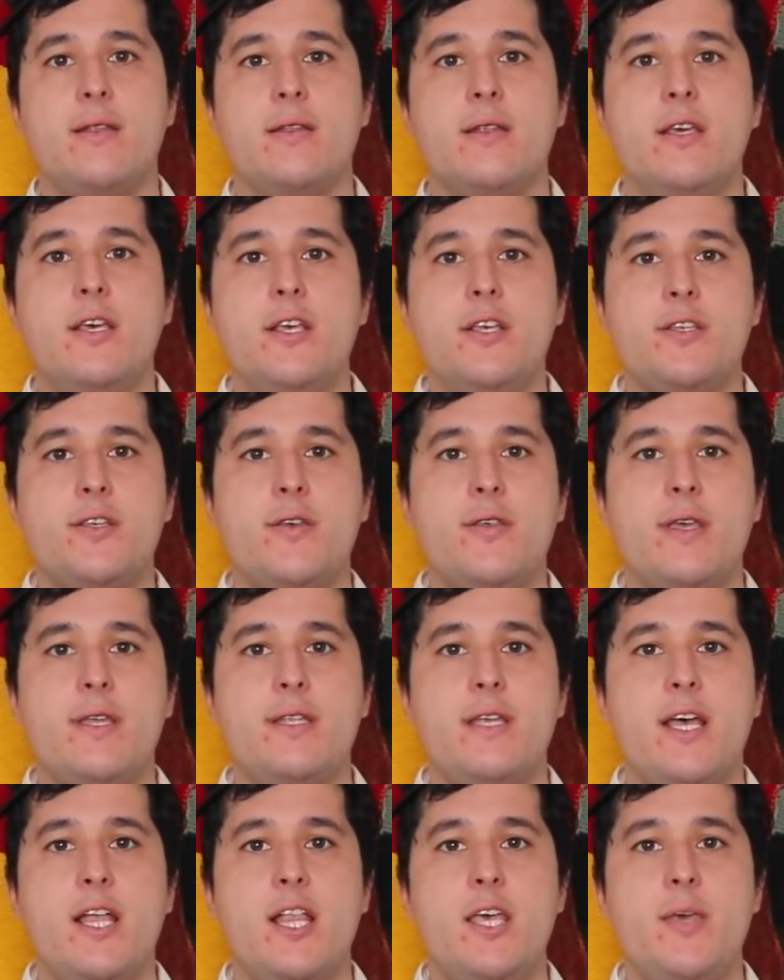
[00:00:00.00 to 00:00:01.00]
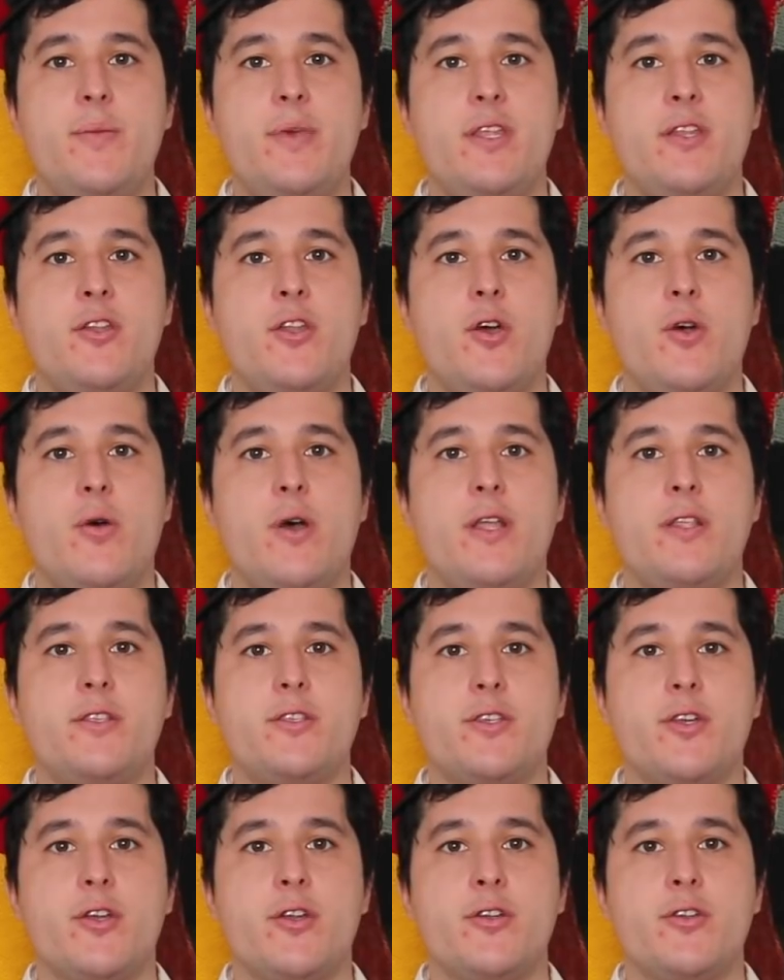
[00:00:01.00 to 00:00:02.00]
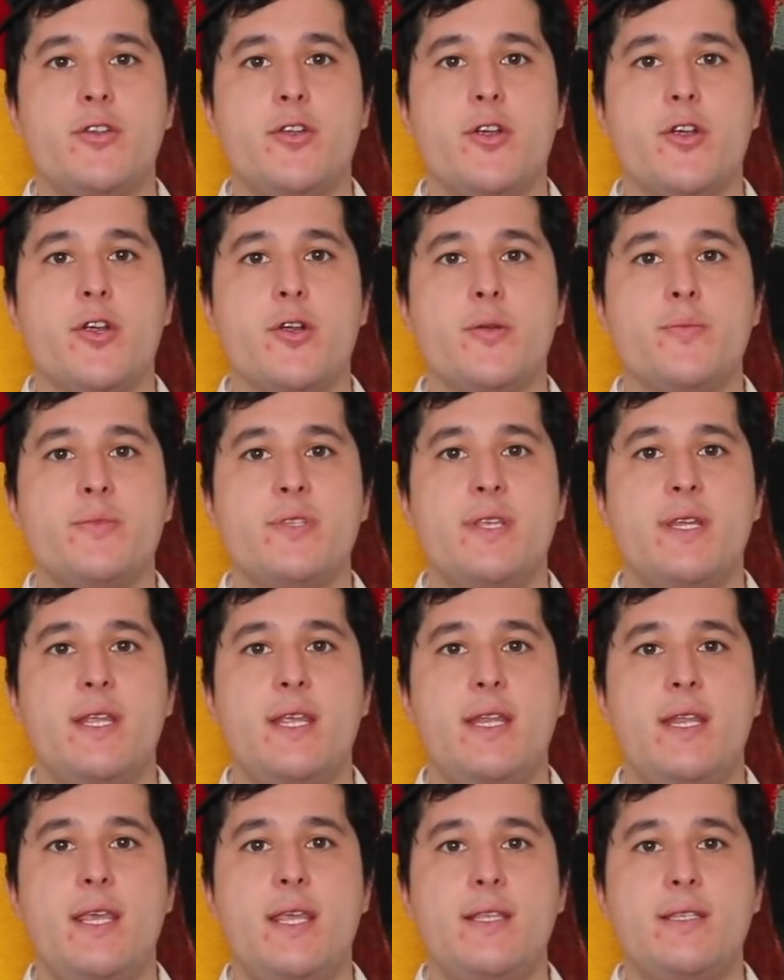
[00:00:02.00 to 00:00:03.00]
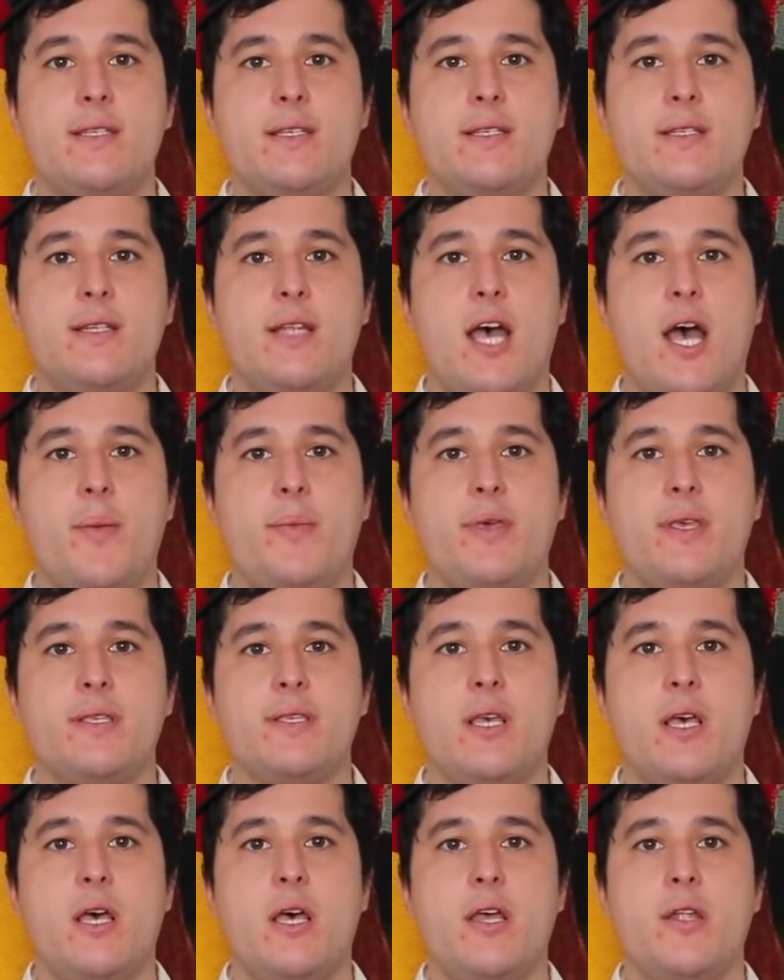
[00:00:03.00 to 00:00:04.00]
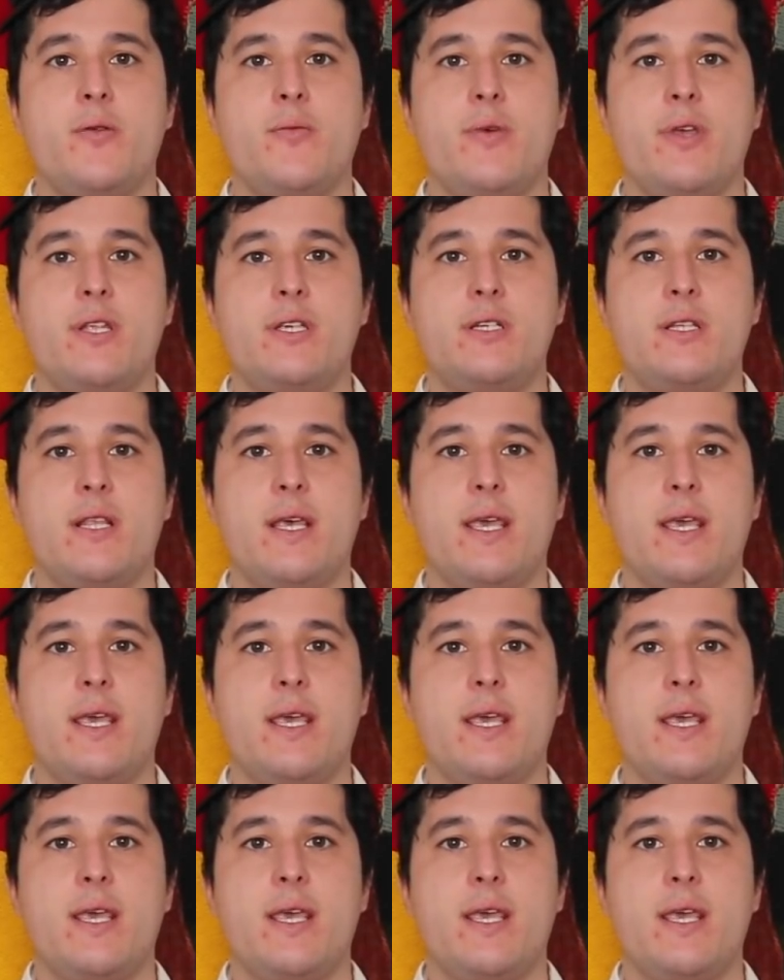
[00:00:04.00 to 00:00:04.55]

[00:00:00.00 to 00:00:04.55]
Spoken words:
and so they tell him in no uncertain terms that he needs to stop his hunt, which,